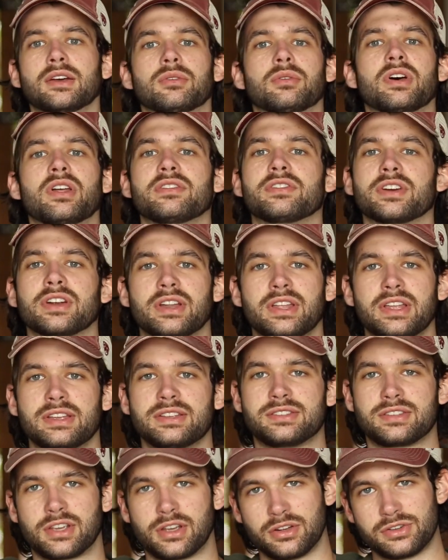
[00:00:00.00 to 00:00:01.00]
whatever it
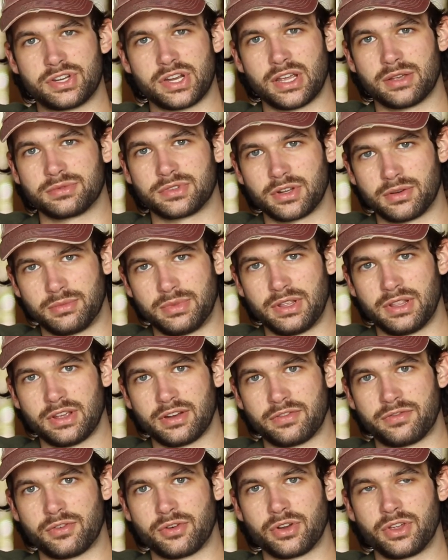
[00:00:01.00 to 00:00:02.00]
is, Coach Hamm's going to be
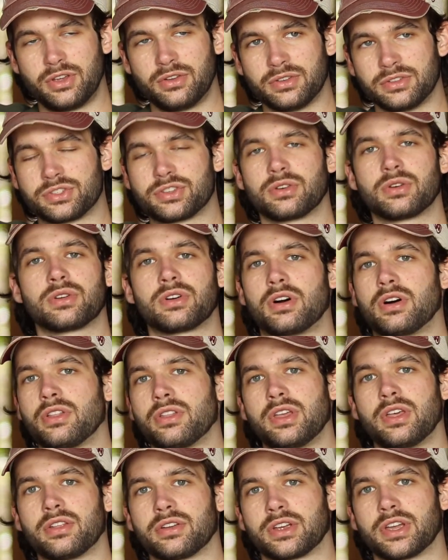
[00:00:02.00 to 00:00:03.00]
there for you, and so are all
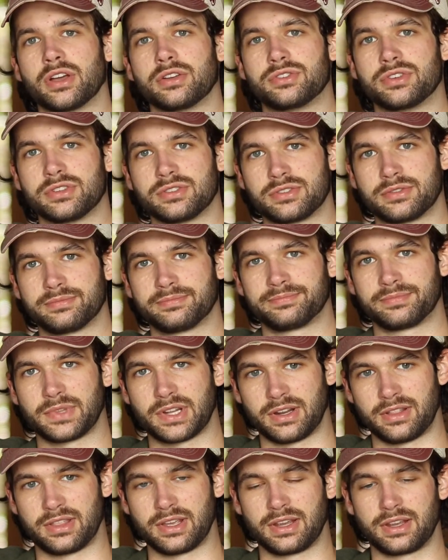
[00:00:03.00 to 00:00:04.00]
the other coaches.
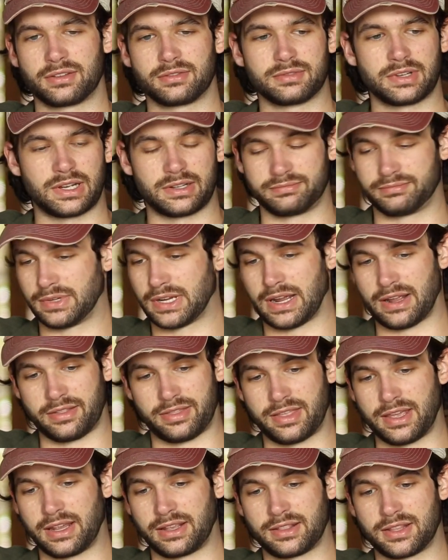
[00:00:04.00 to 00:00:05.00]
I
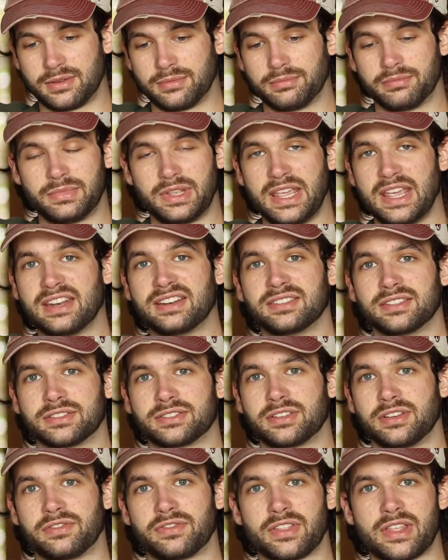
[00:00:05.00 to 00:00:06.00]
thank them
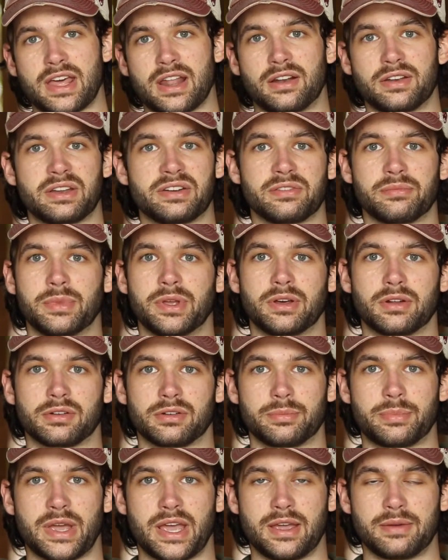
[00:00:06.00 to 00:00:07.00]
endlessly for that. I'll never be able to
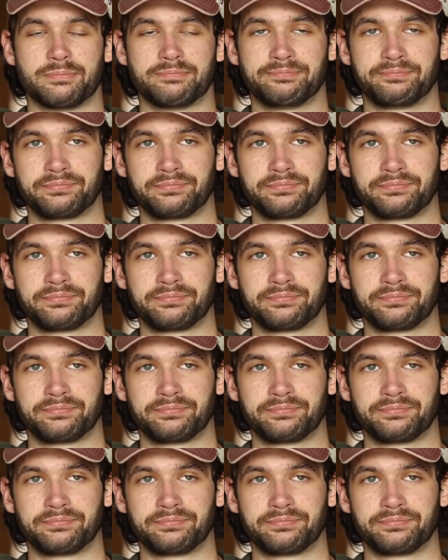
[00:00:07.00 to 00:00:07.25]
repay.